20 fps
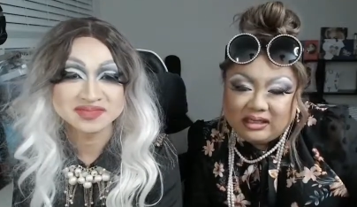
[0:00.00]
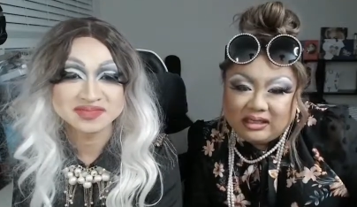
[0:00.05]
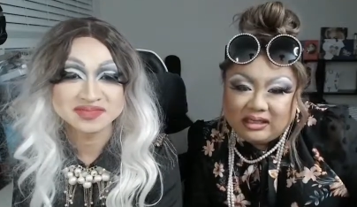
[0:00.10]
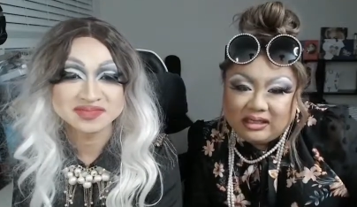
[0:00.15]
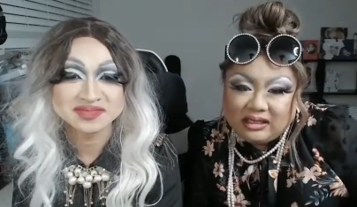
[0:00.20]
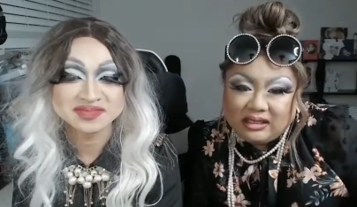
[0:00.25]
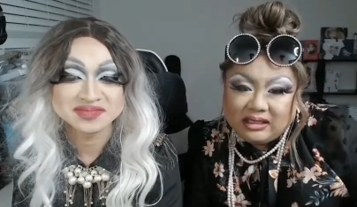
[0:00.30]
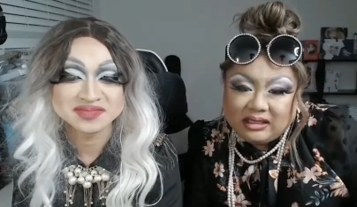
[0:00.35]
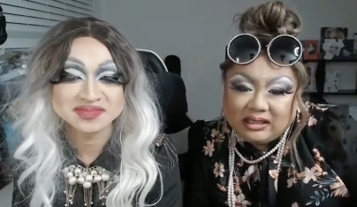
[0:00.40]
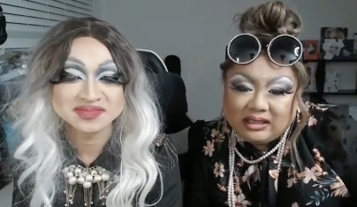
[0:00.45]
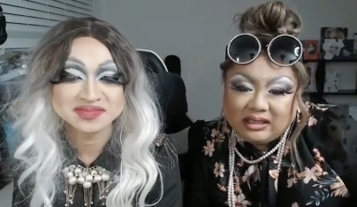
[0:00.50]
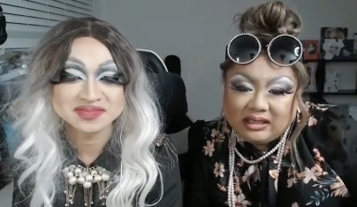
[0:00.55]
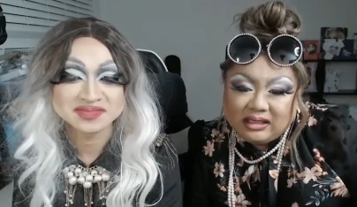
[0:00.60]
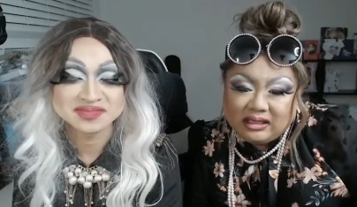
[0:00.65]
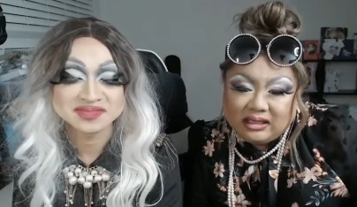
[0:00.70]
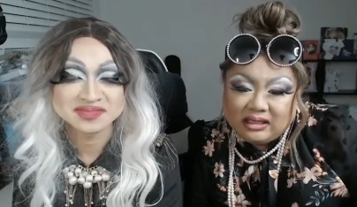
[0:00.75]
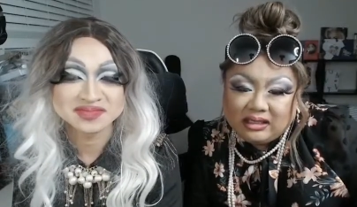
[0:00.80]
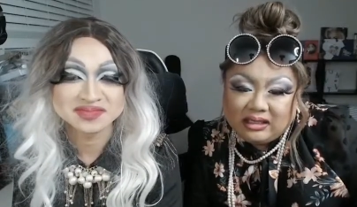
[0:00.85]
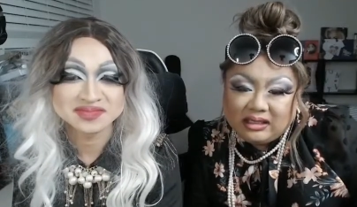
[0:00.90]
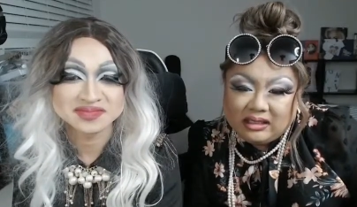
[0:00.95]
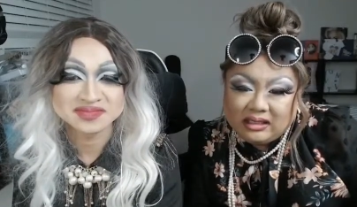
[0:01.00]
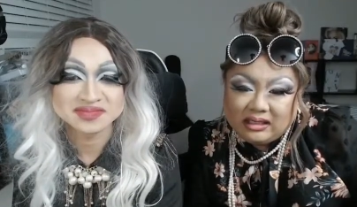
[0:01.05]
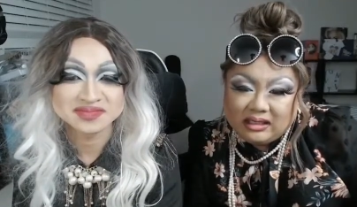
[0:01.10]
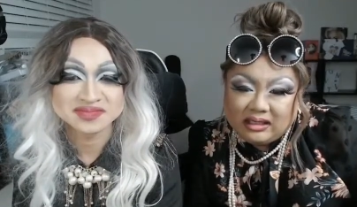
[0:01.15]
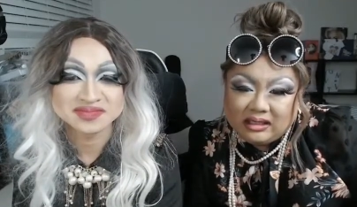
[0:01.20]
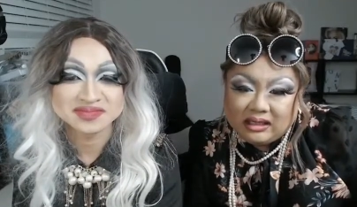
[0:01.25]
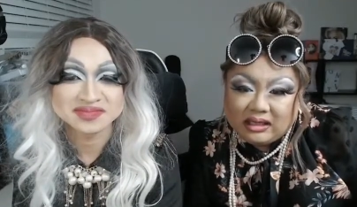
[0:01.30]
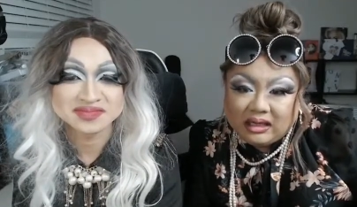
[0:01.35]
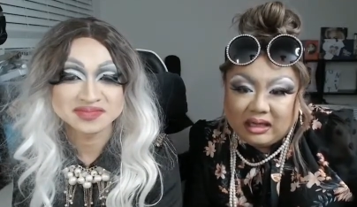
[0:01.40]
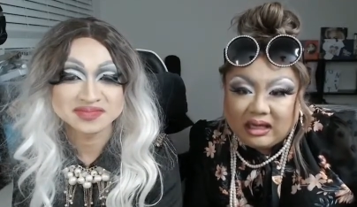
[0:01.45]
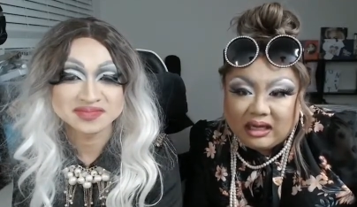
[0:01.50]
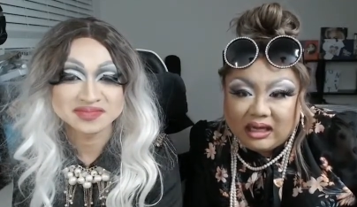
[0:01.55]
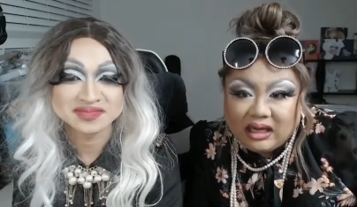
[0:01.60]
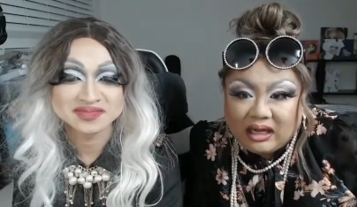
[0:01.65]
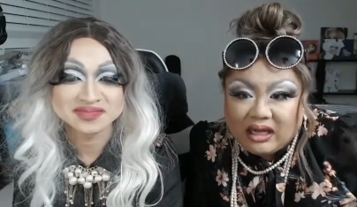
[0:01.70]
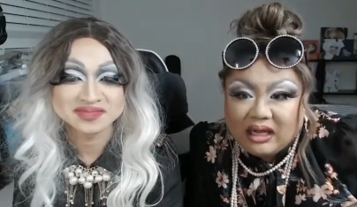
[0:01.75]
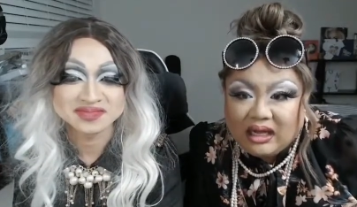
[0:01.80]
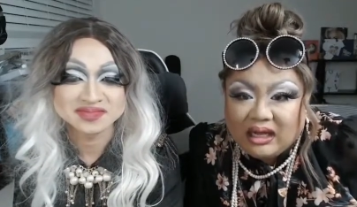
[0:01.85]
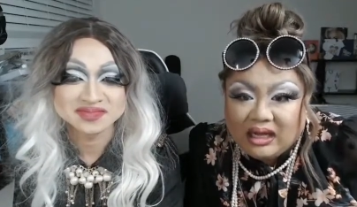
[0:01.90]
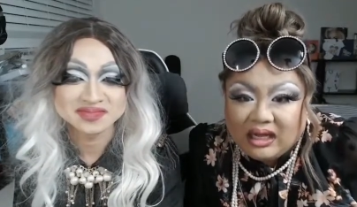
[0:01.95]

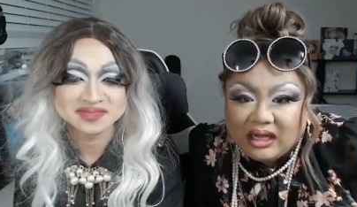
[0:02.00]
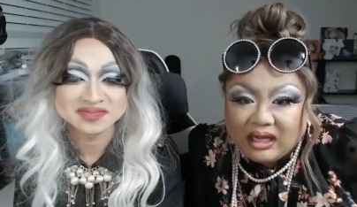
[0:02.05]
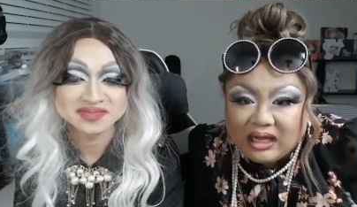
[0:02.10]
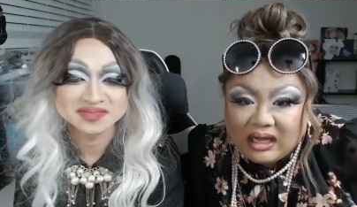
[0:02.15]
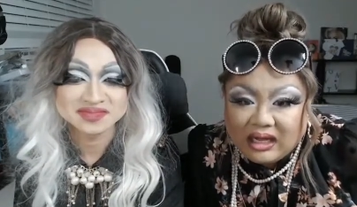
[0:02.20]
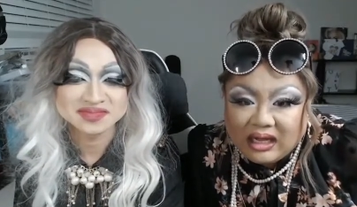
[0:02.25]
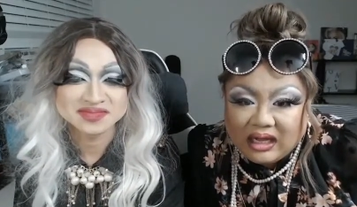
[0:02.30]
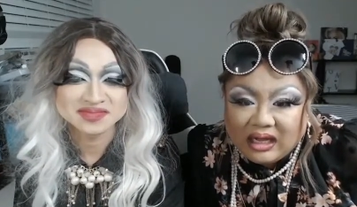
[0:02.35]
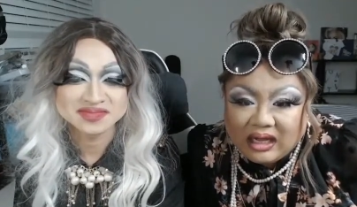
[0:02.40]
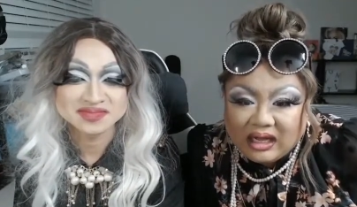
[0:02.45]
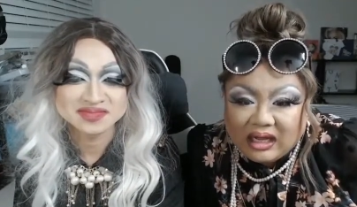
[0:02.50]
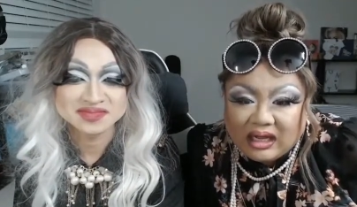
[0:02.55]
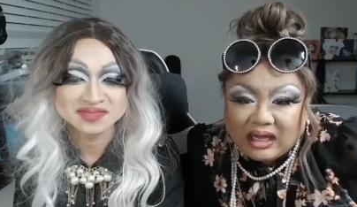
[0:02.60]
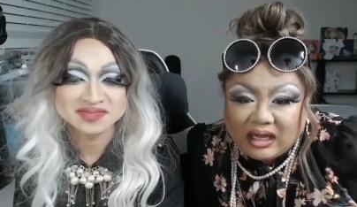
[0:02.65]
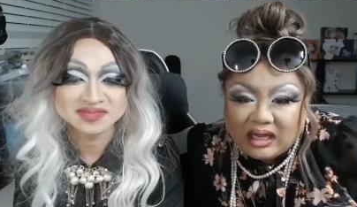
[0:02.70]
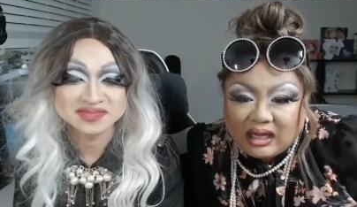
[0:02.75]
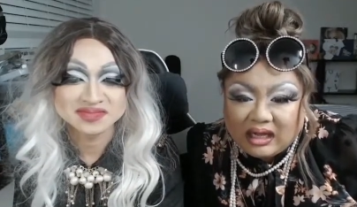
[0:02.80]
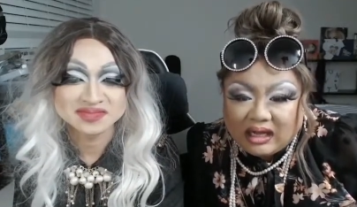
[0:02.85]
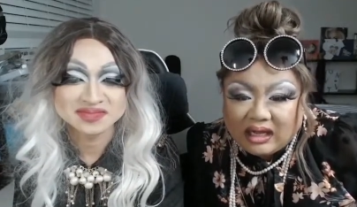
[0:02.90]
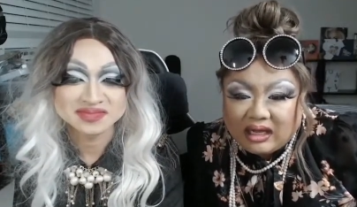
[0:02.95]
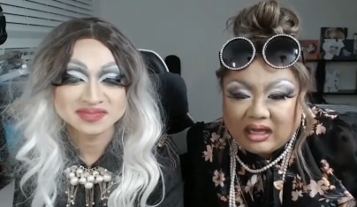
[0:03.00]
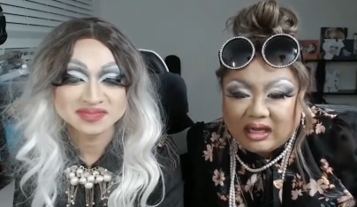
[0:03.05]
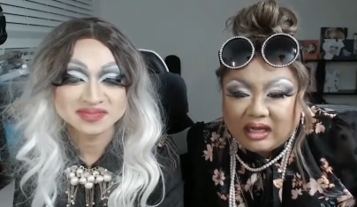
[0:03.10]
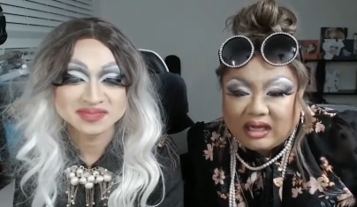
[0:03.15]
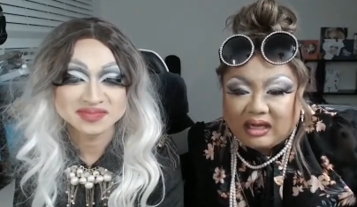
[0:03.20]
Nothing is said.